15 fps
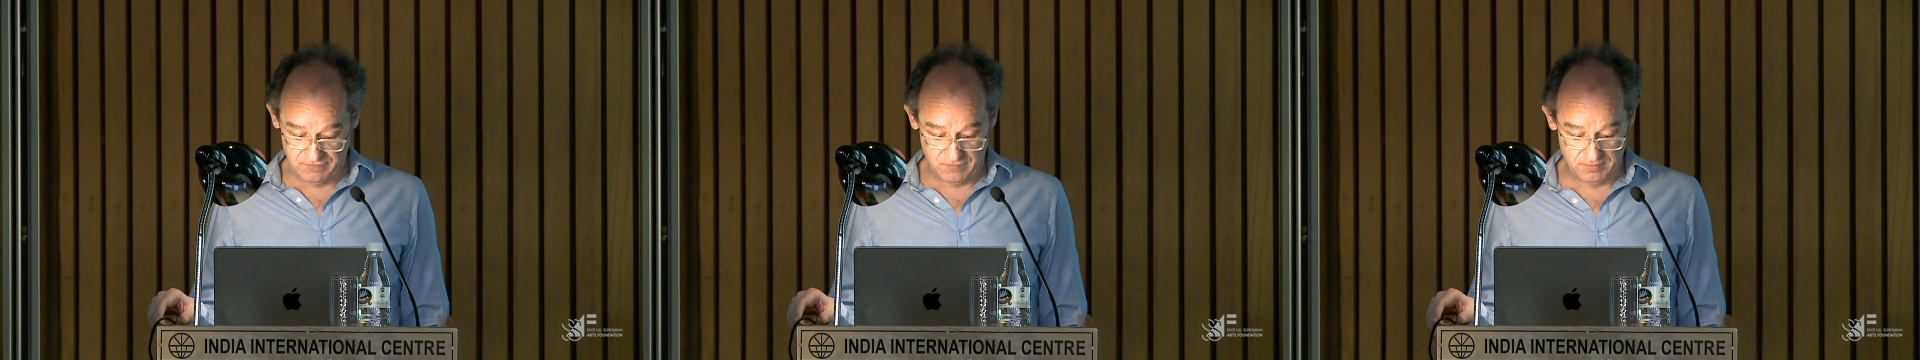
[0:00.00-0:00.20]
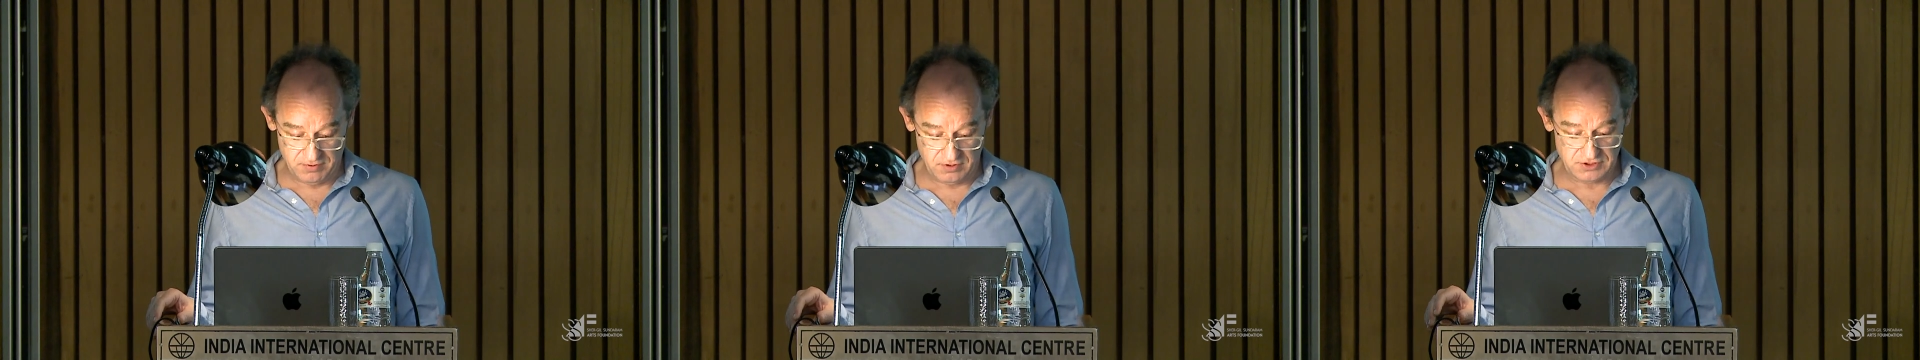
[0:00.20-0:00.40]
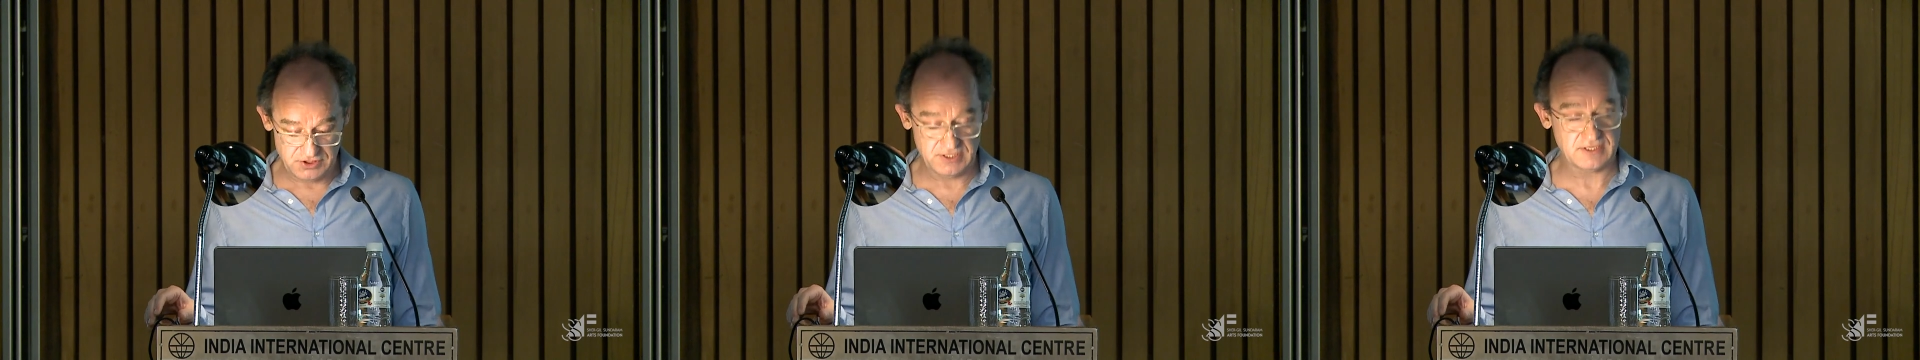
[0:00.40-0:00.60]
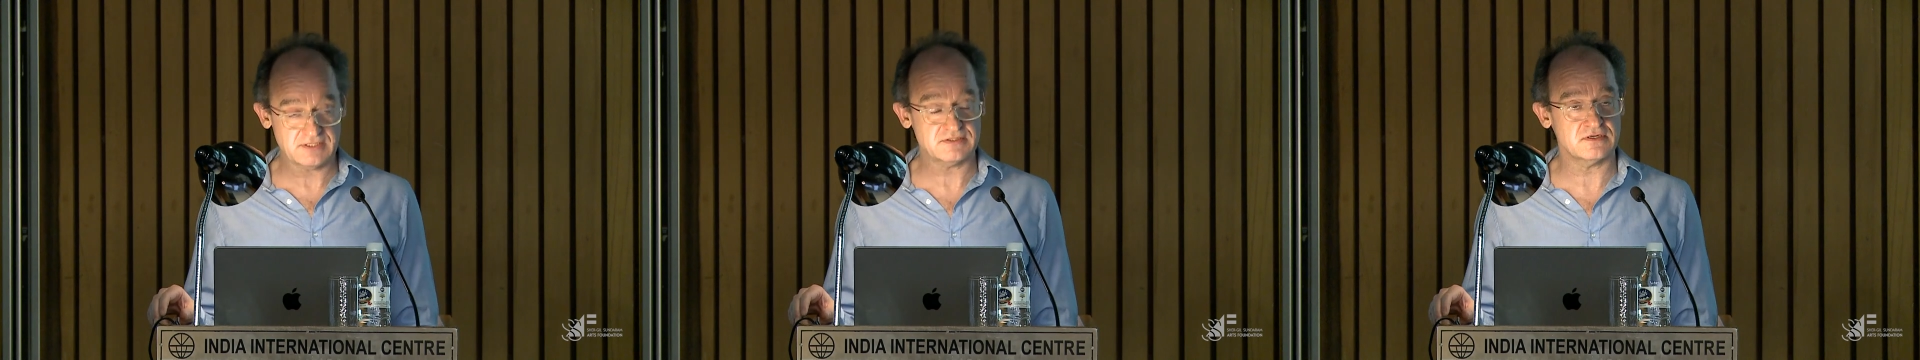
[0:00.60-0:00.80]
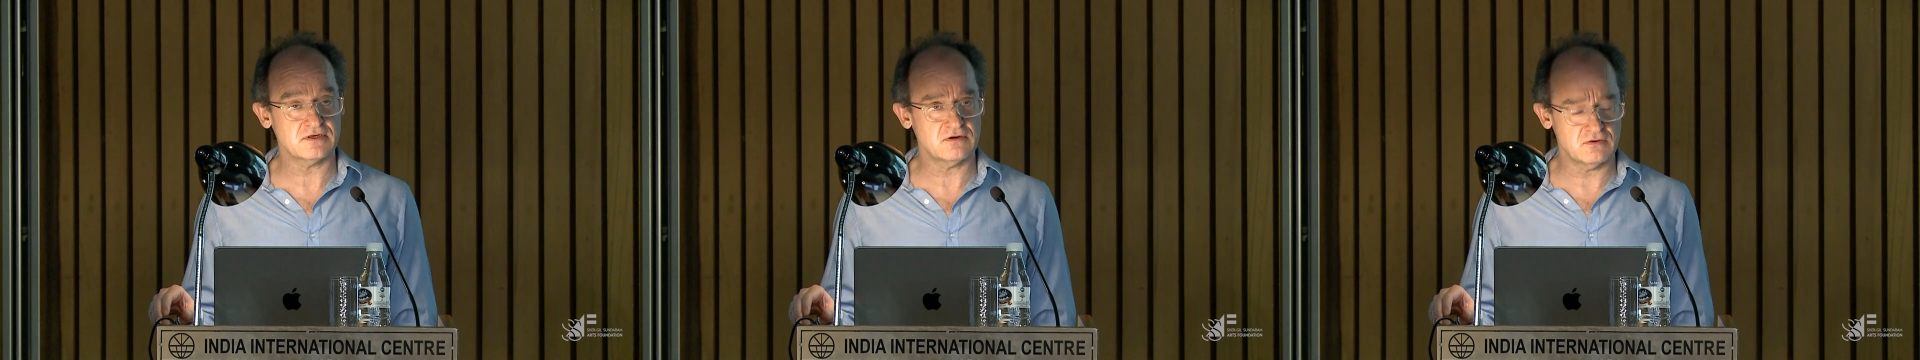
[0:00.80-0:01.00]
for projects
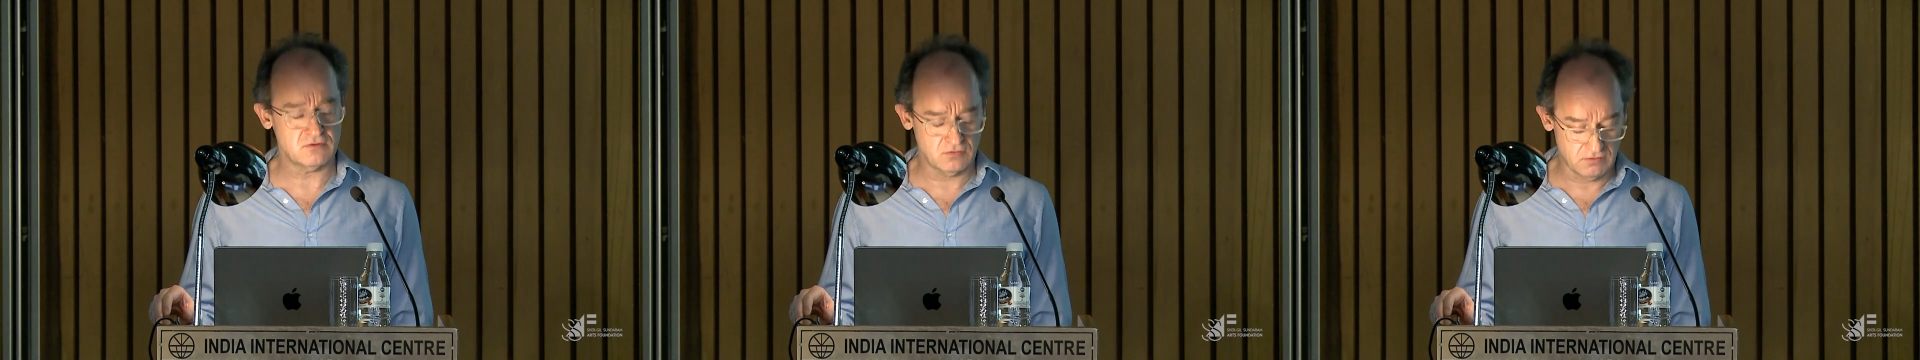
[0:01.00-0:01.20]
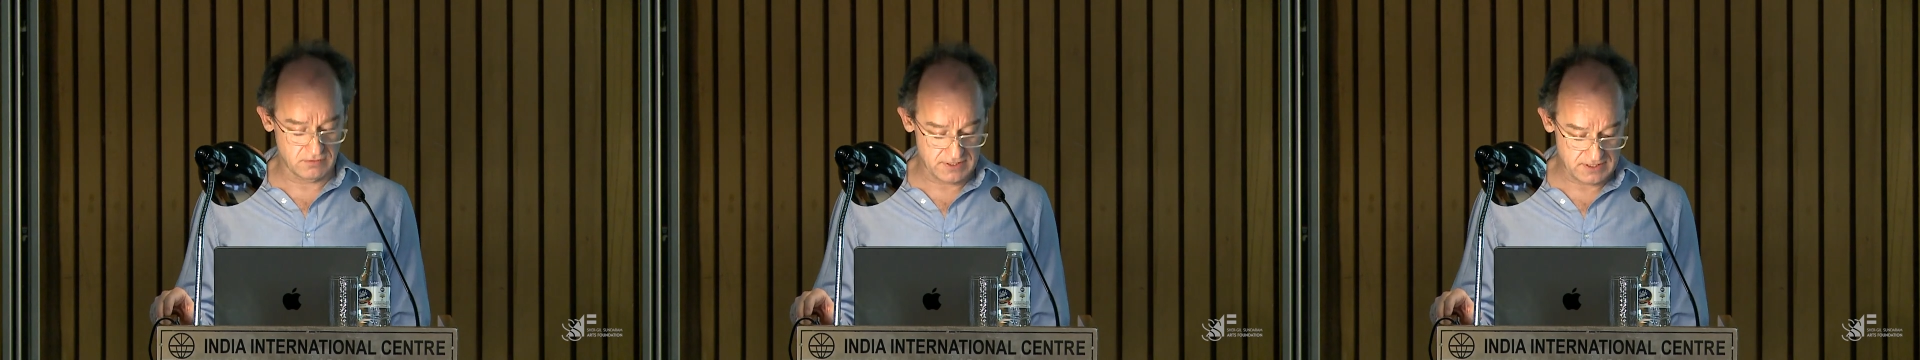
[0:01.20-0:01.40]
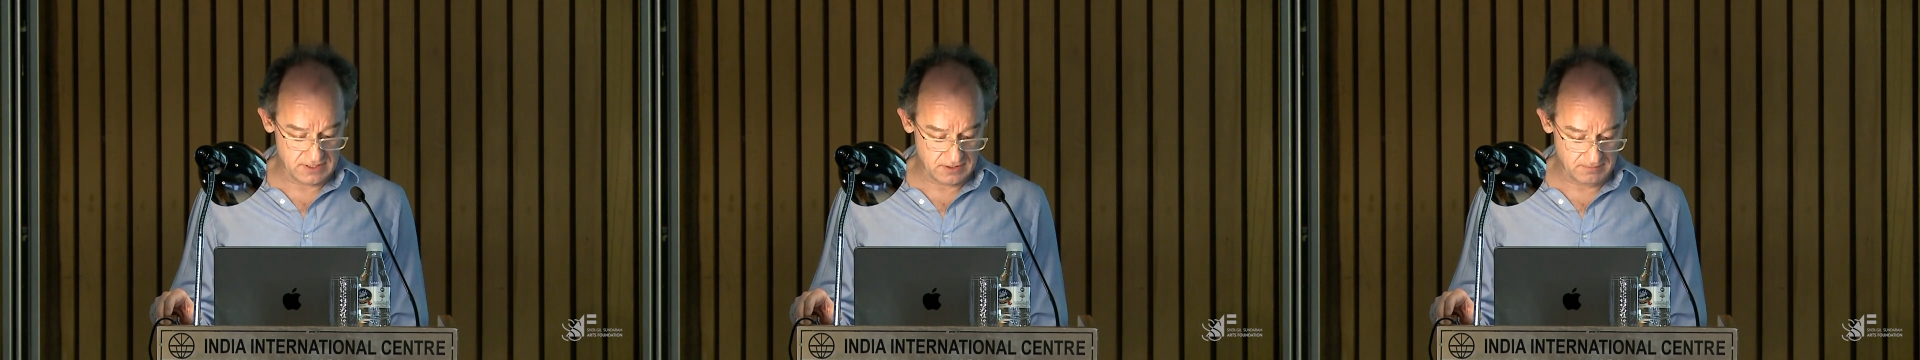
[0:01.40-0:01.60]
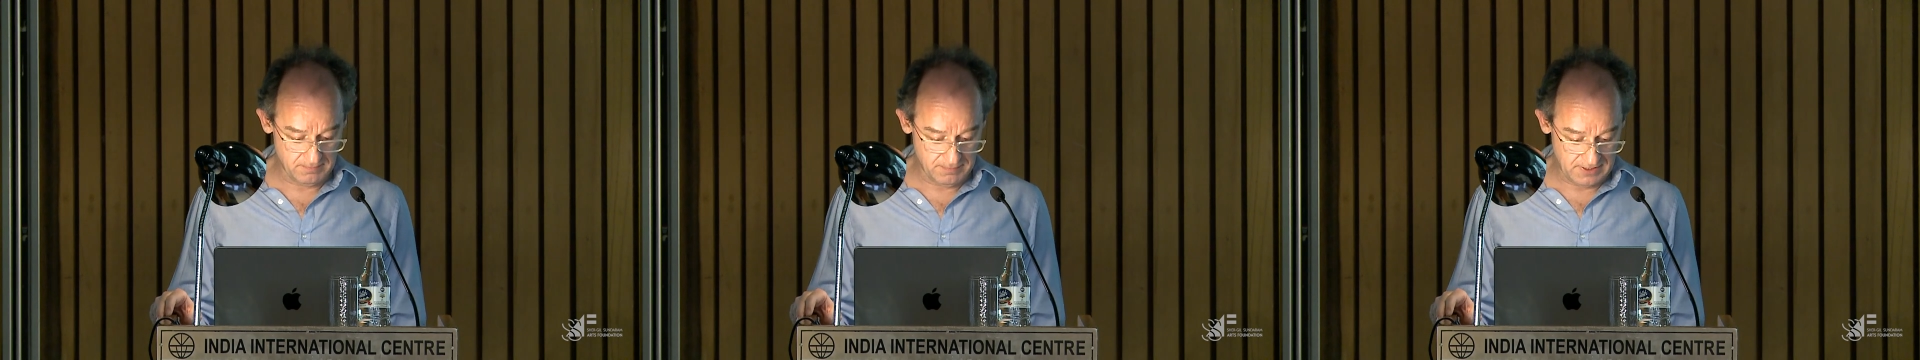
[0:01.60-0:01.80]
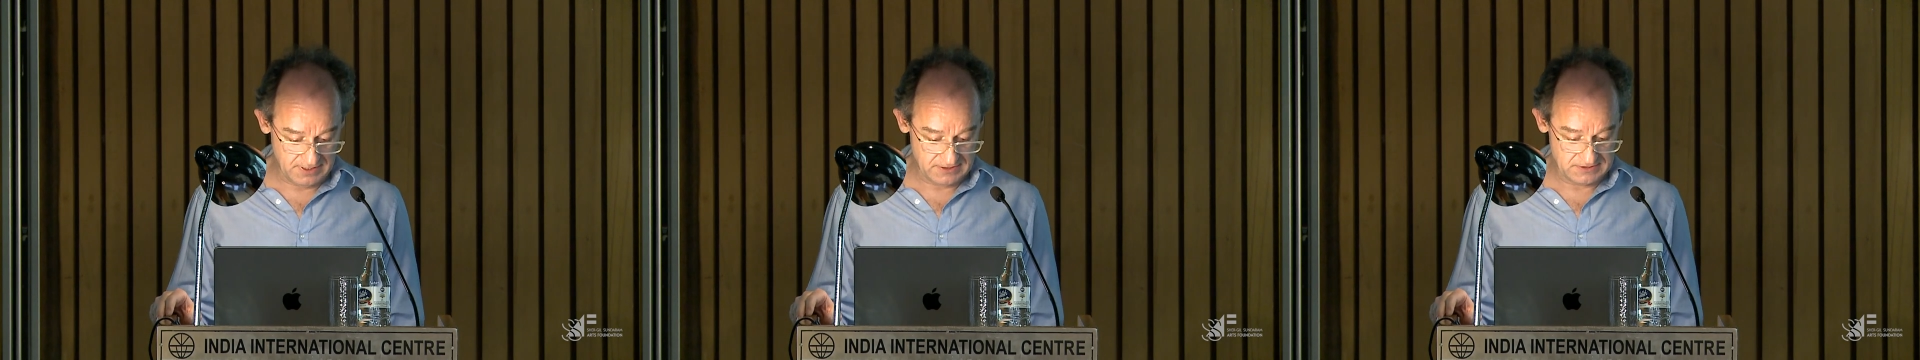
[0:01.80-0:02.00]
that are already
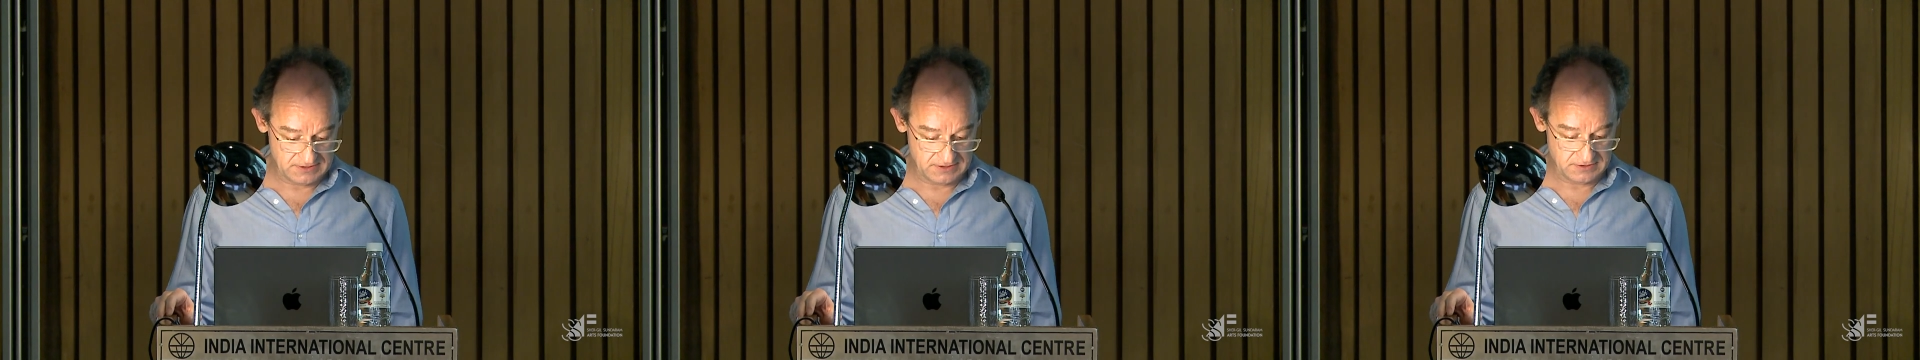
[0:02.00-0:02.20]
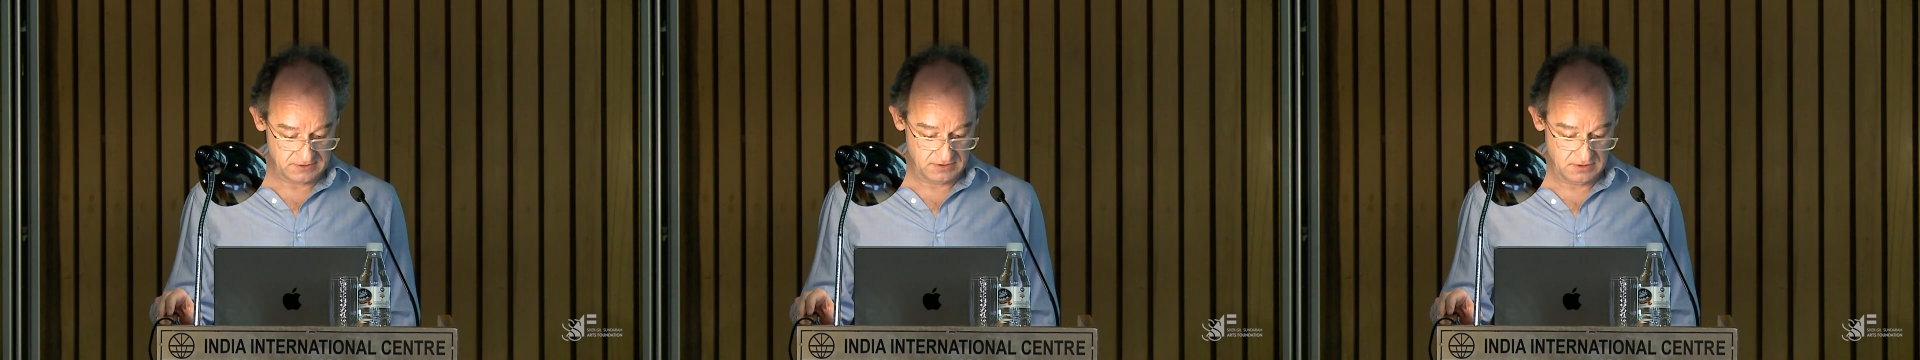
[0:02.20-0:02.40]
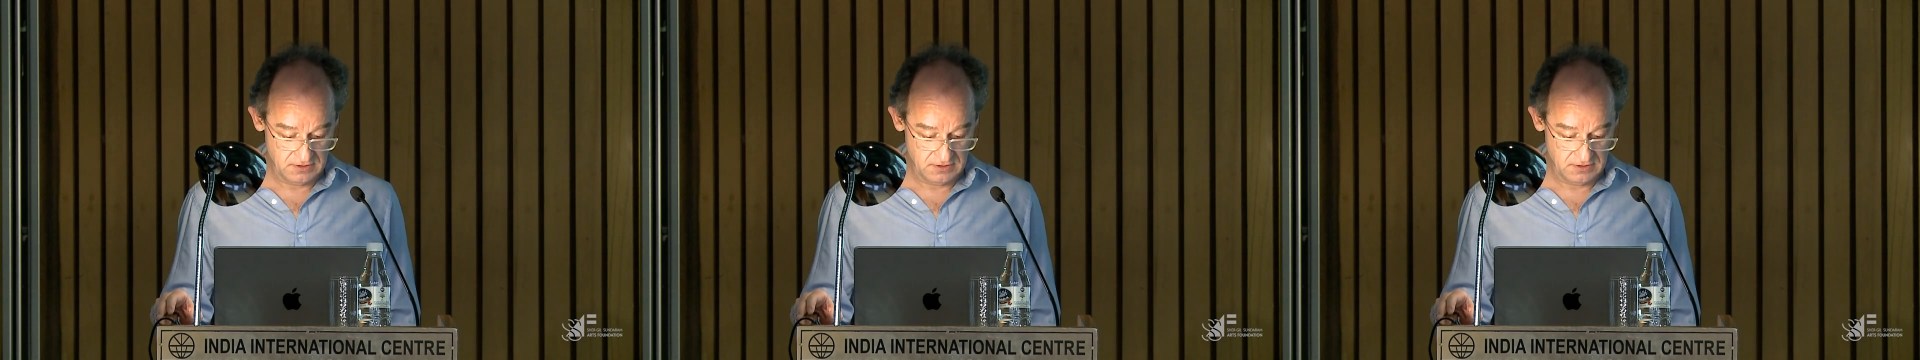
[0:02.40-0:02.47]
completed.